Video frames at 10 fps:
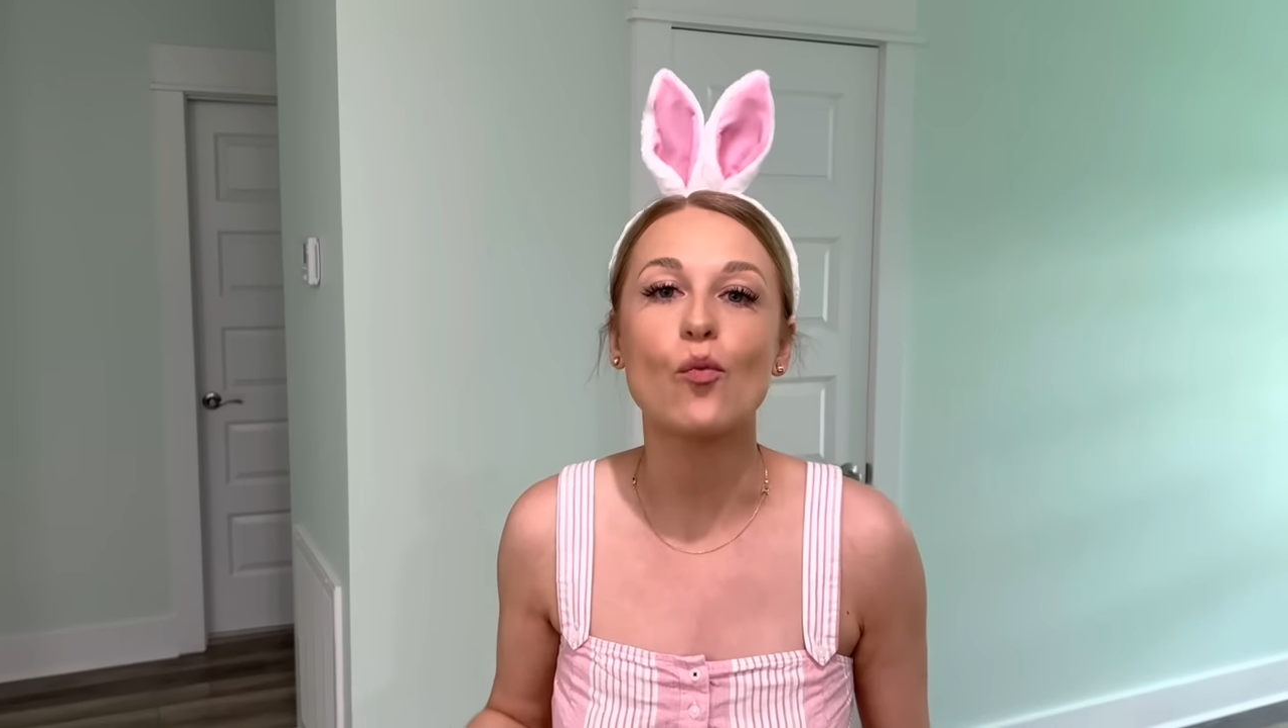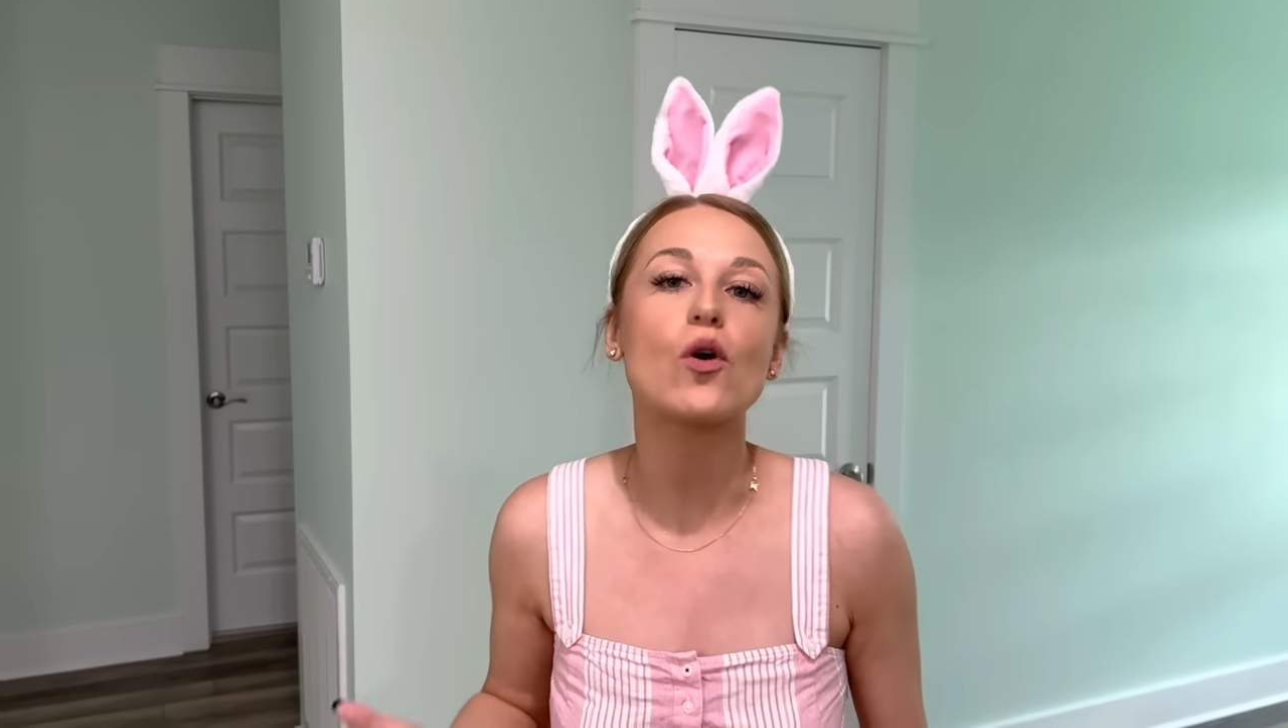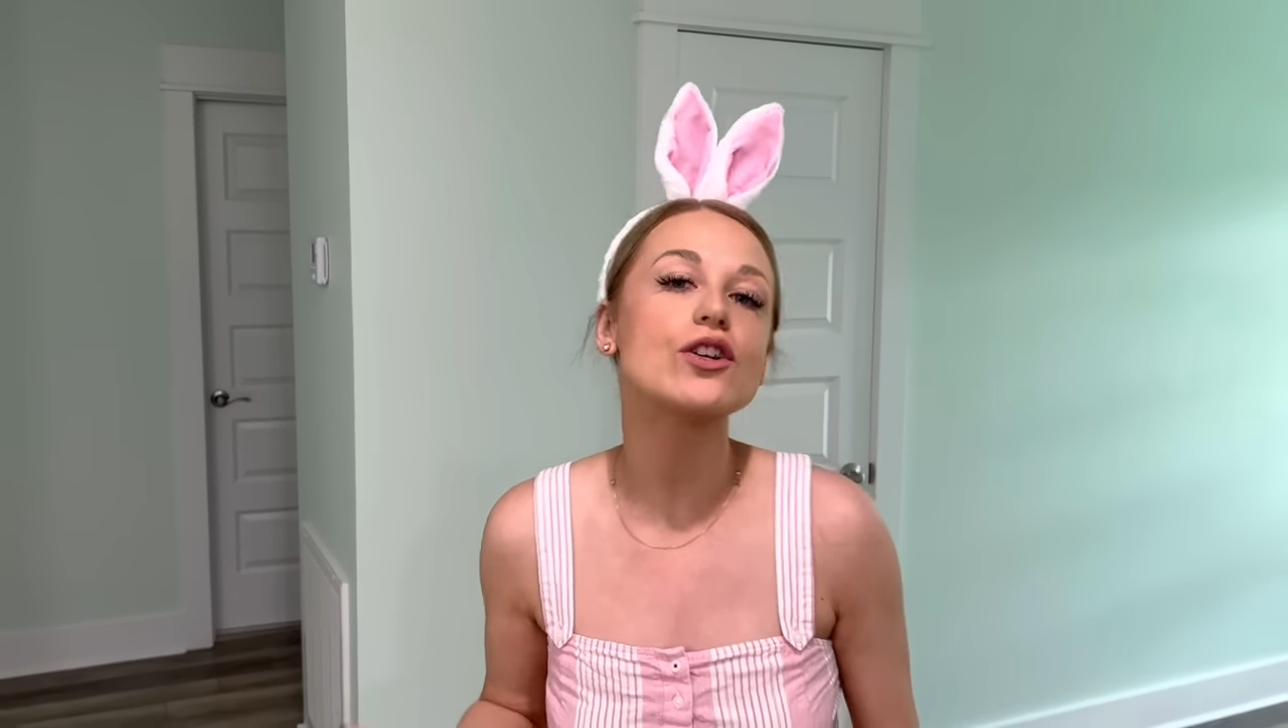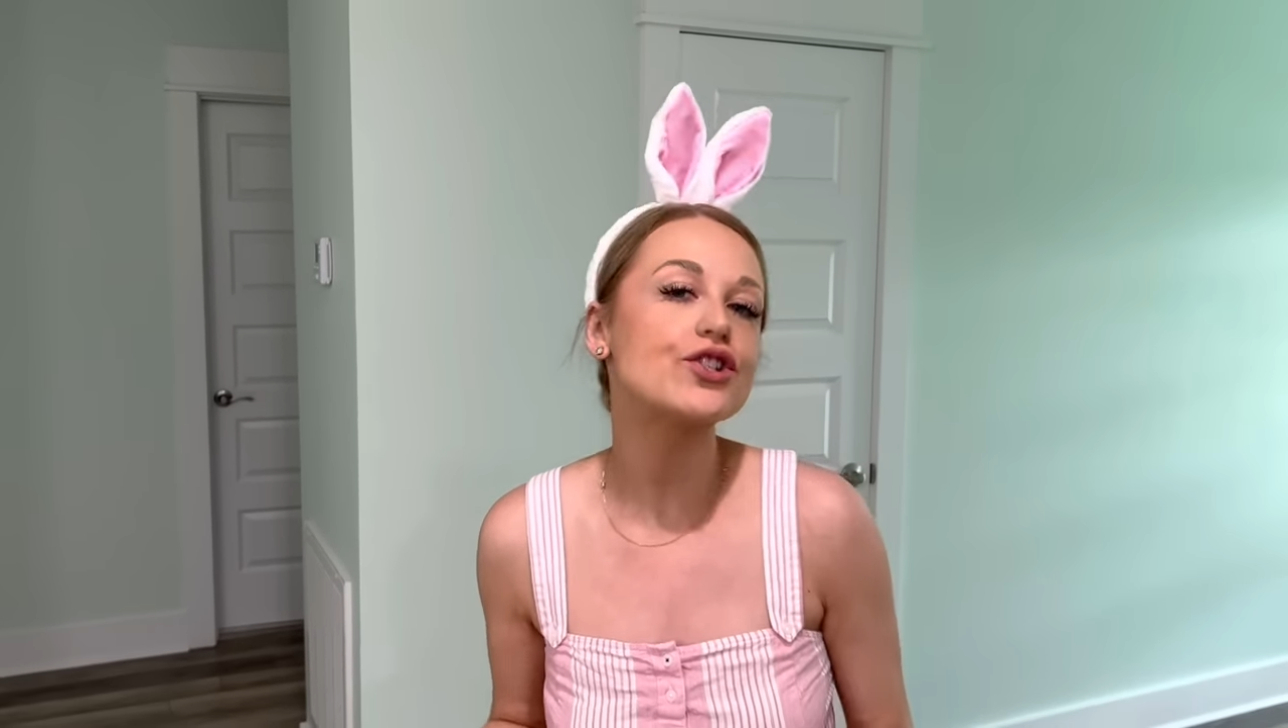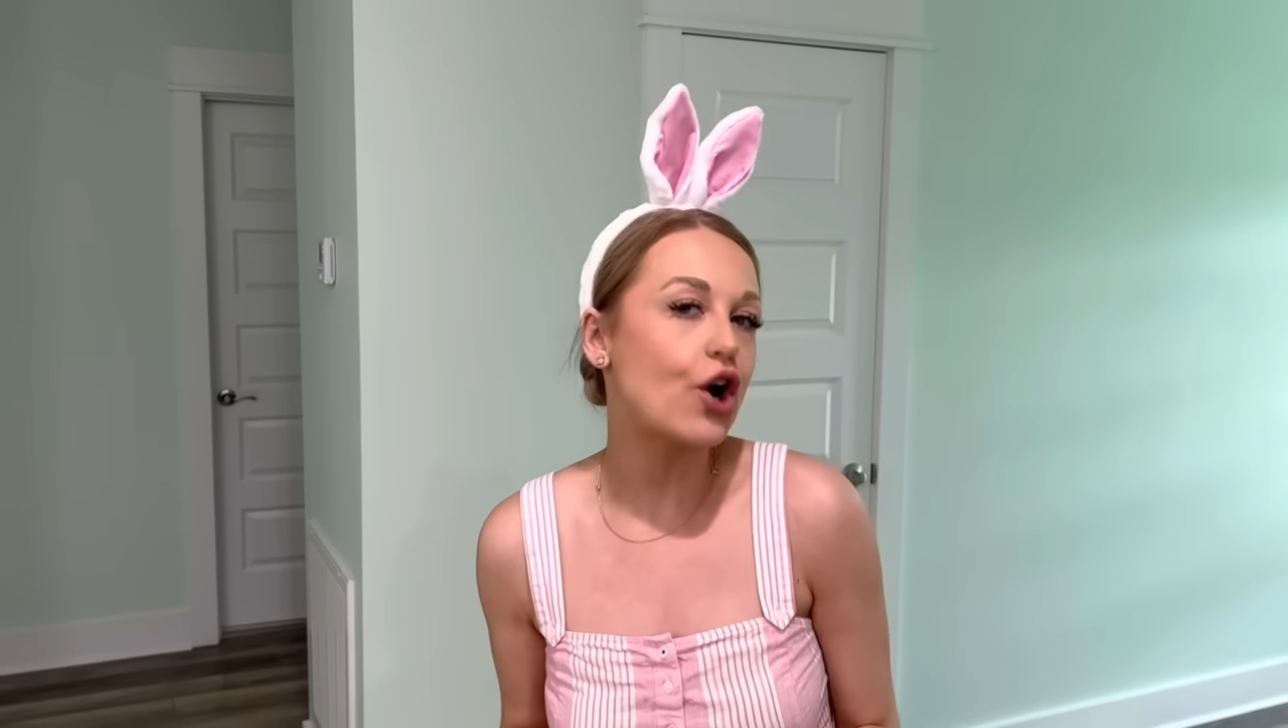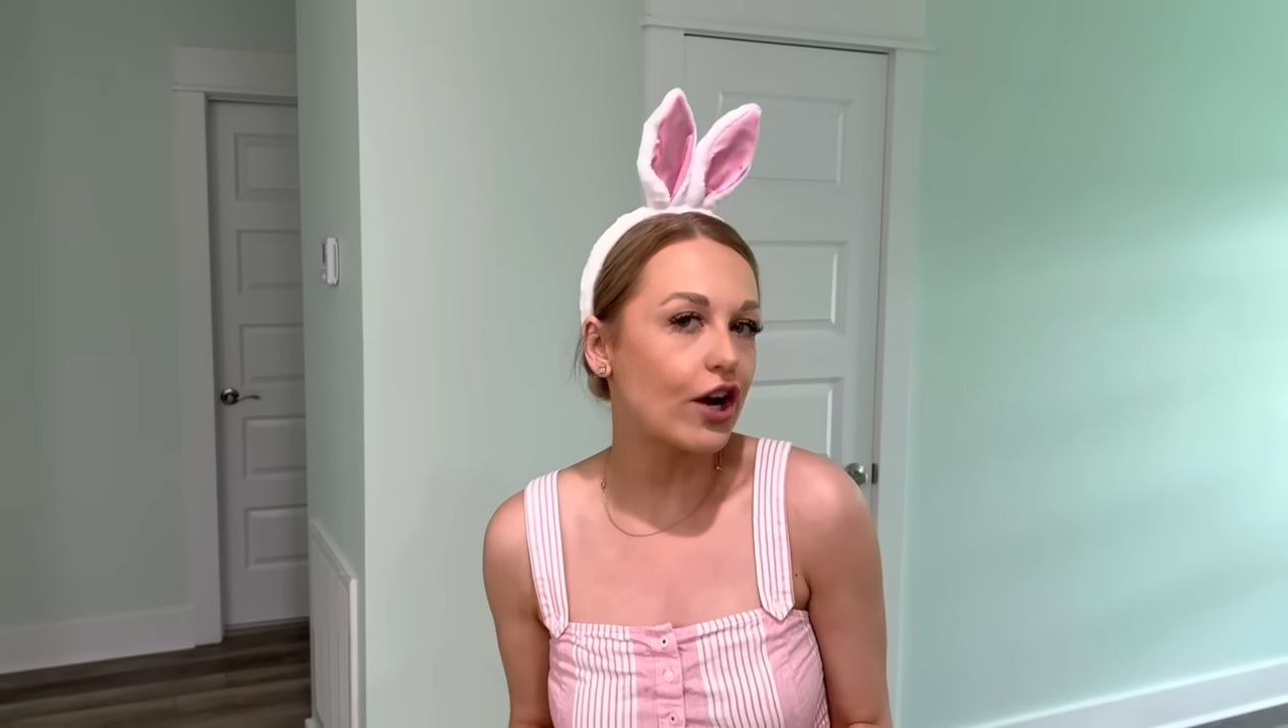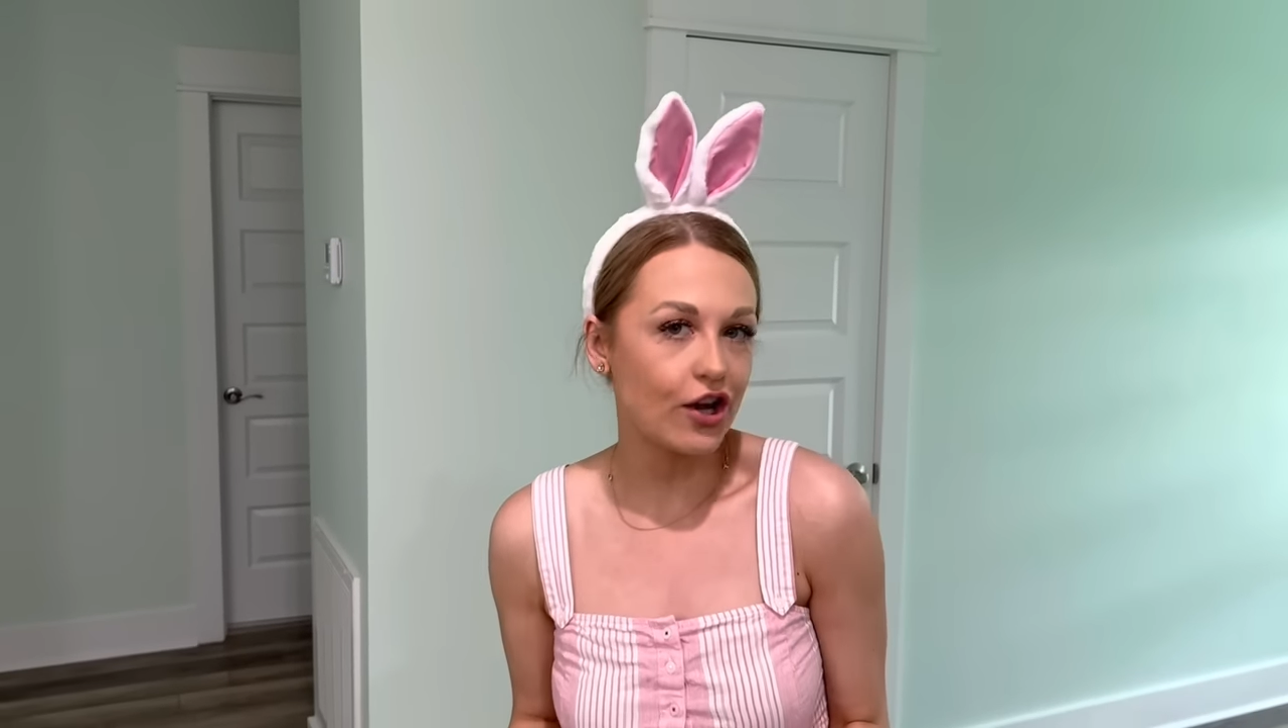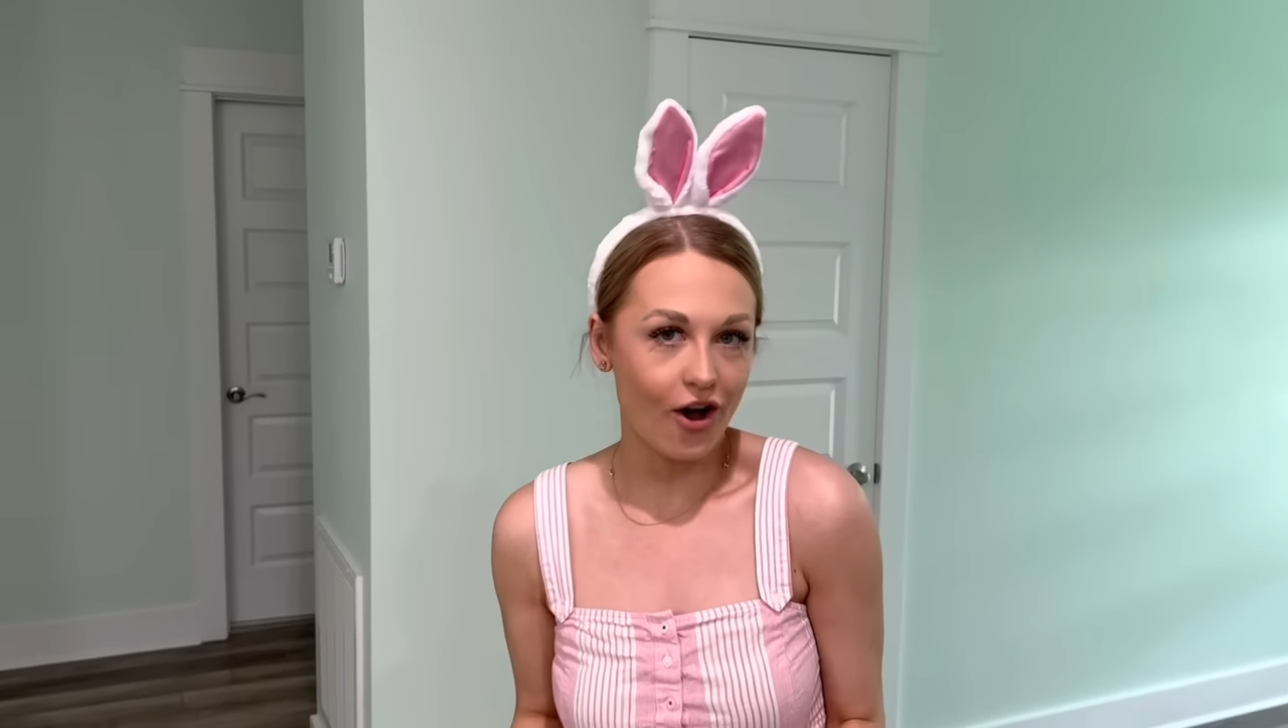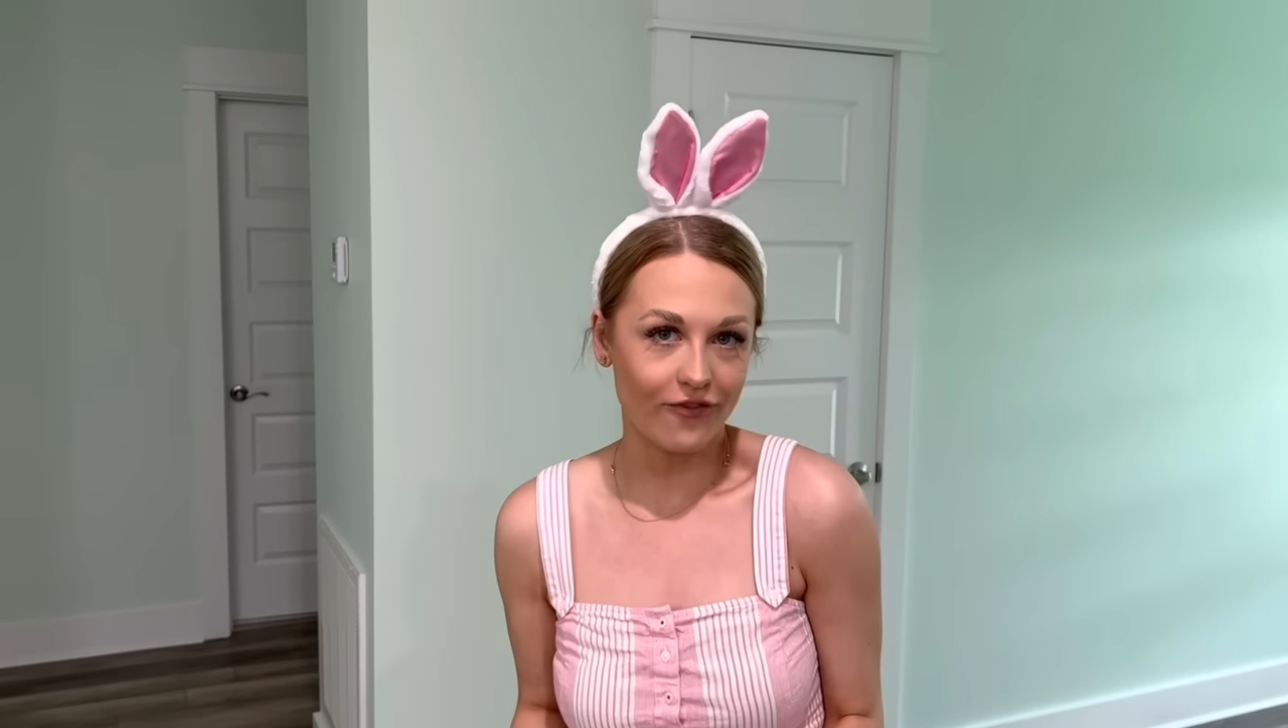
We're starting off